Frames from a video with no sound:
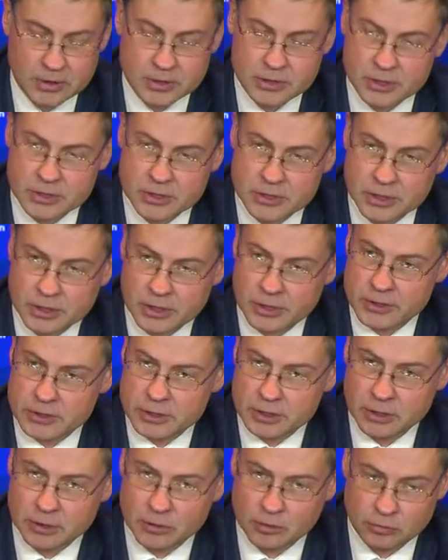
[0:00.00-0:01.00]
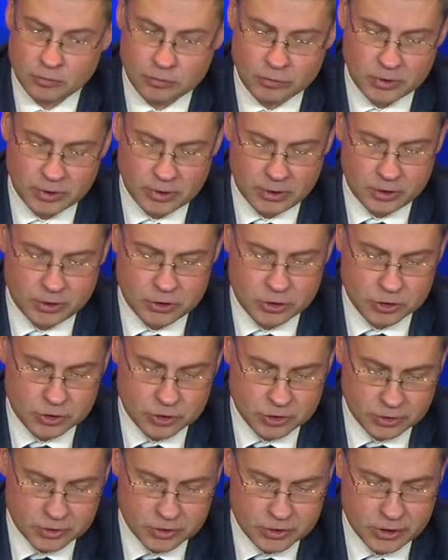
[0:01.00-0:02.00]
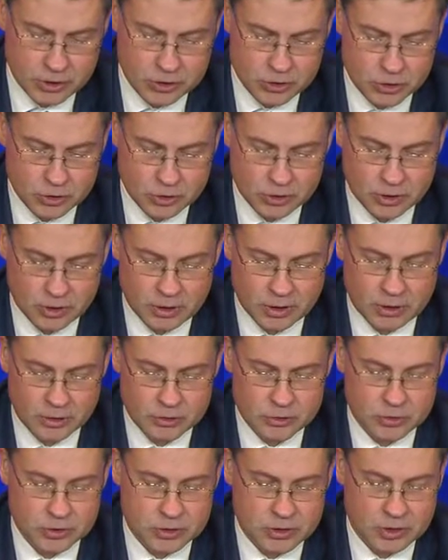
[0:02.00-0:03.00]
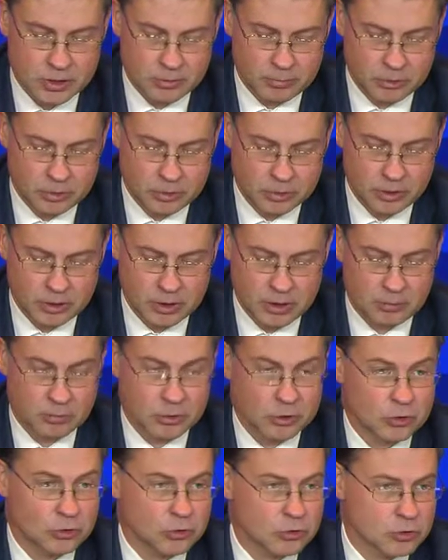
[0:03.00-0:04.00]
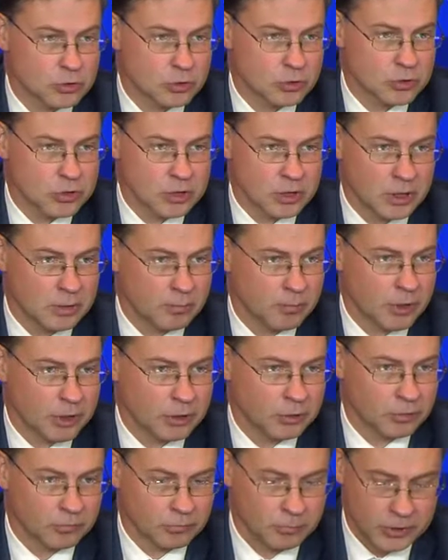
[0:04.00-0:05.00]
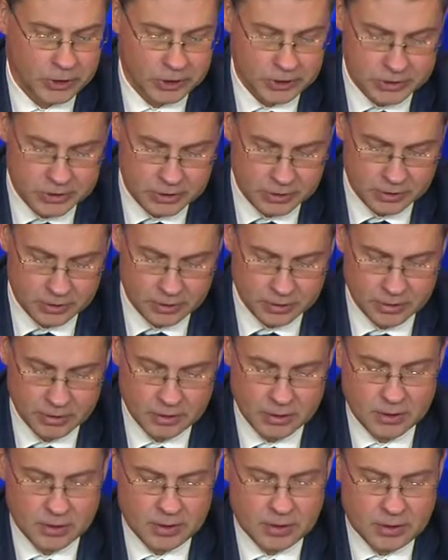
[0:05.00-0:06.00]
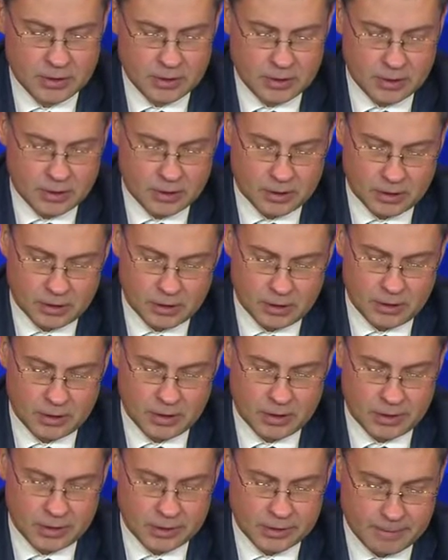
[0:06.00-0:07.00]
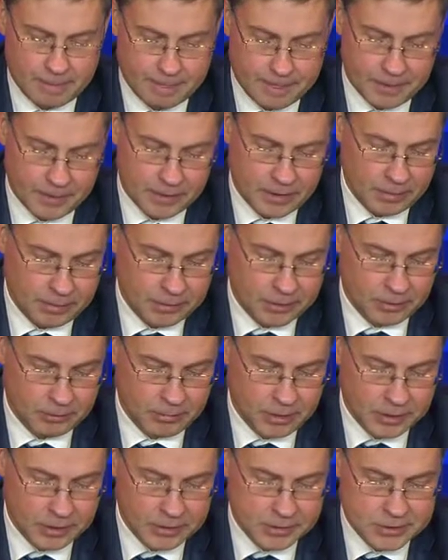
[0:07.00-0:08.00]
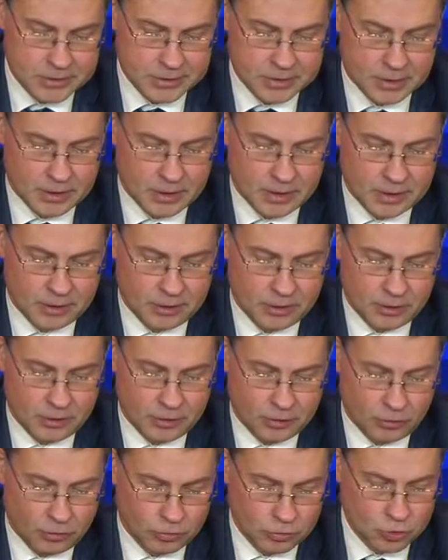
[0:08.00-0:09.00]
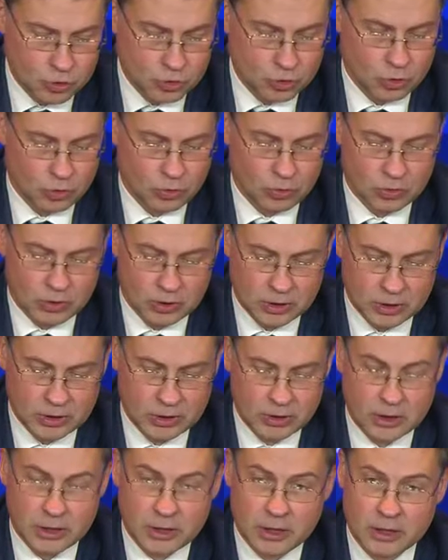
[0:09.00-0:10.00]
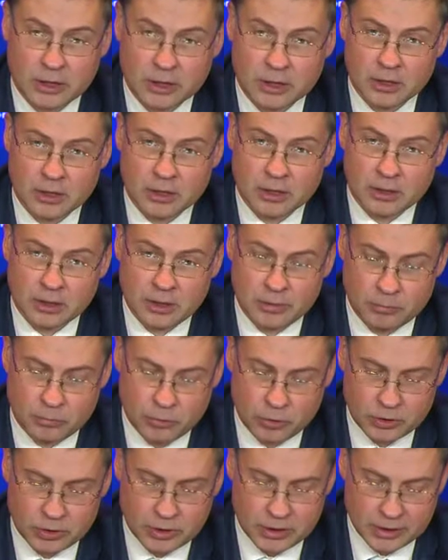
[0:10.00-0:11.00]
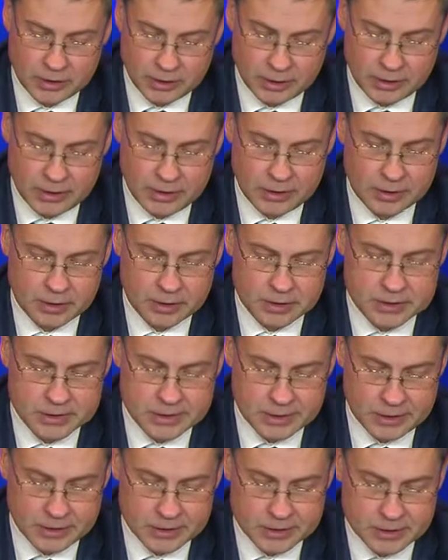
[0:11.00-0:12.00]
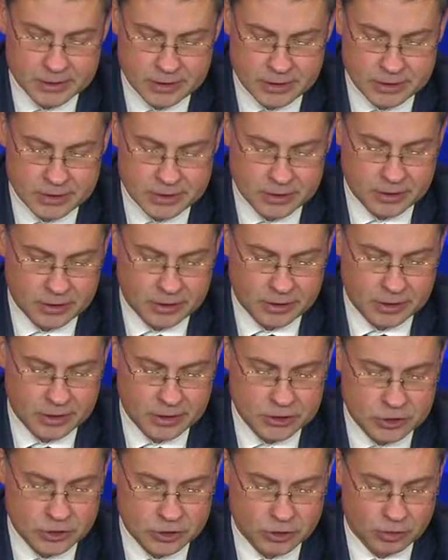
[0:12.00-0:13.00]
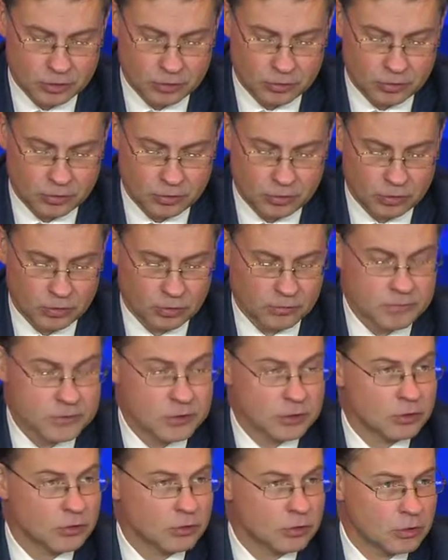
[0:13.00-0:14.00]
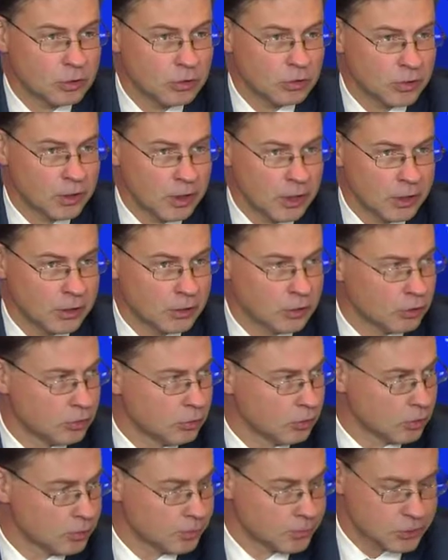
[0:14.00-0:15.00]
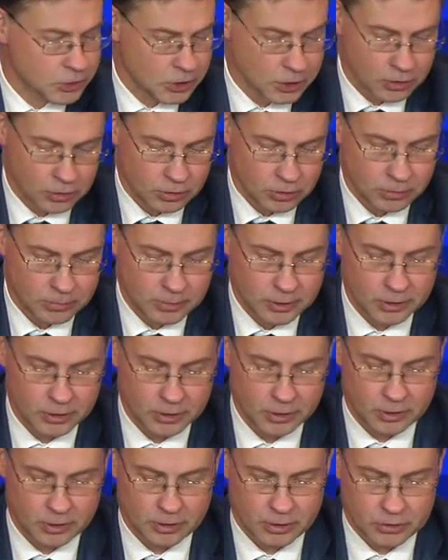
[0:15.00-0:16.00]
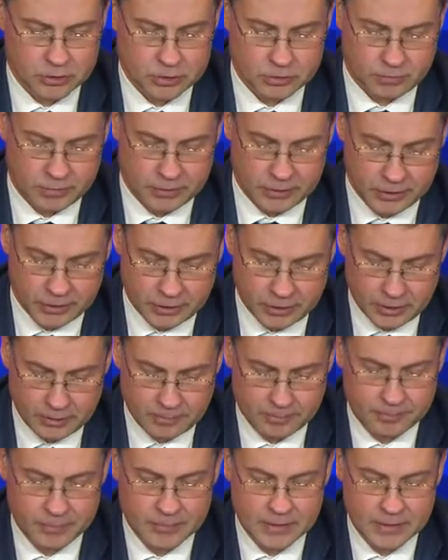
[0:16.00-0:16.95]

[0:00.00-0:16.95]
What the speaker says: These trends include digitalization, sustainability, but also the impact of Brexit. And capital markets are also clearly important in strengthening the international role of the euro and Europe's economic sovereignty.